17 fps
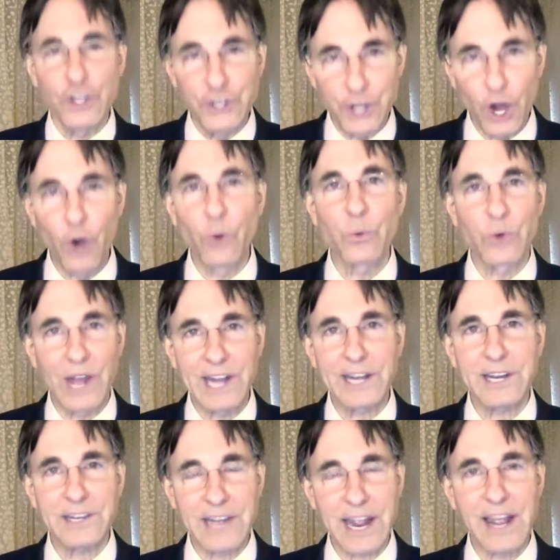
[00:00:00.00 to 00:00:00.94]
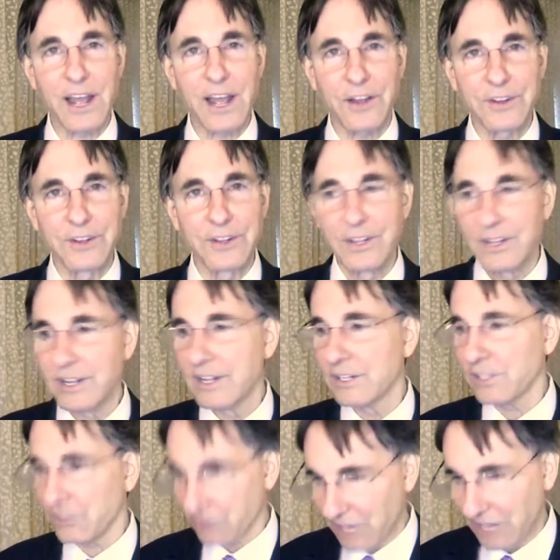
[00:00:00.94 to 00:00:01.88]
don't write it down
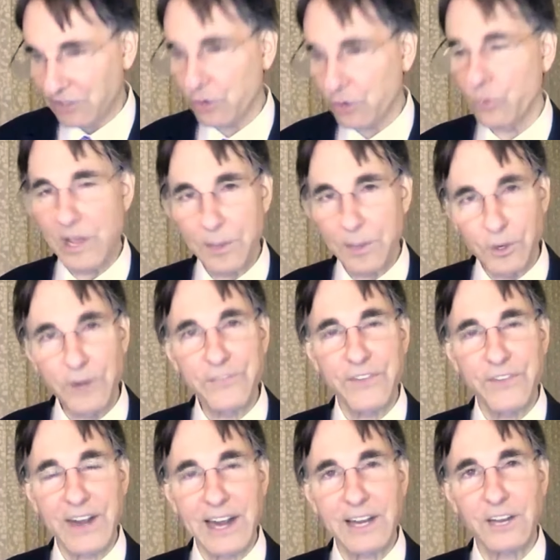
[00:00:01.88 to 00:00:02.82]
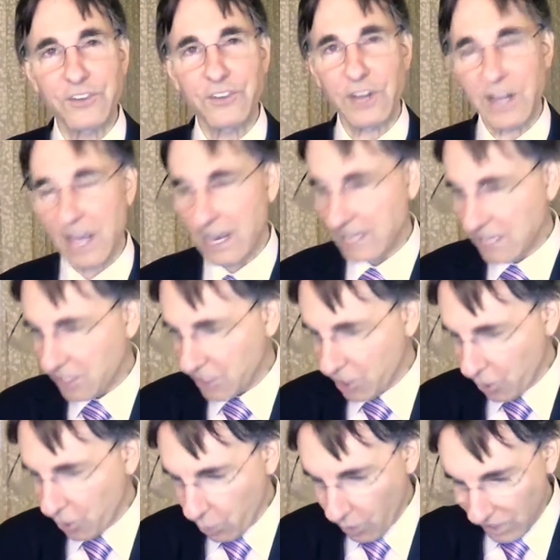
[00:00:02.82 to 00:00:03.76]
because that's a whim or a fantasy. I need to
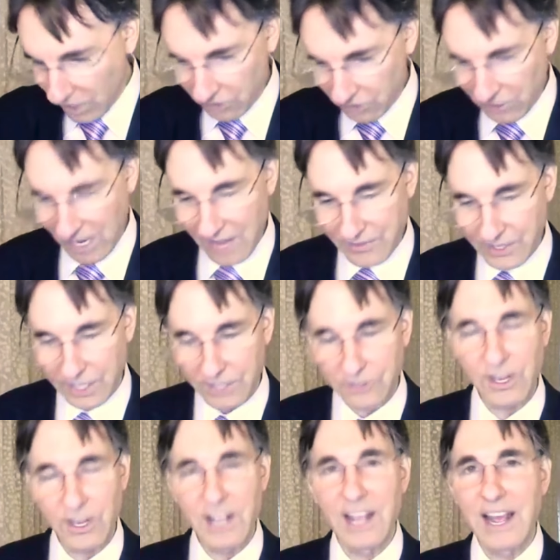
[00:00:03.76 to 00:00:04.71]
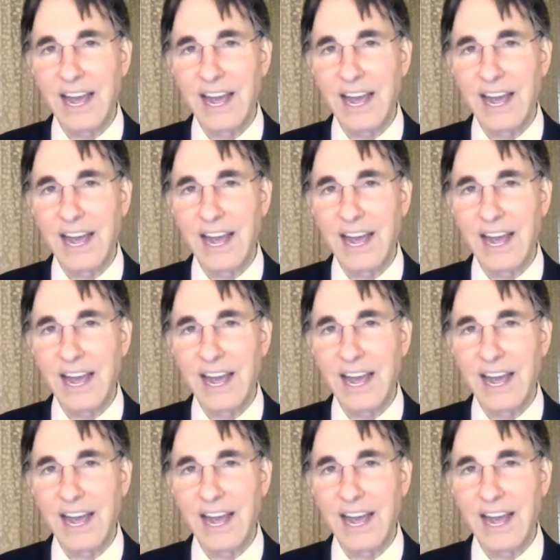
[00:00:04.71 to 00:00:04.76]
know what is the evidence.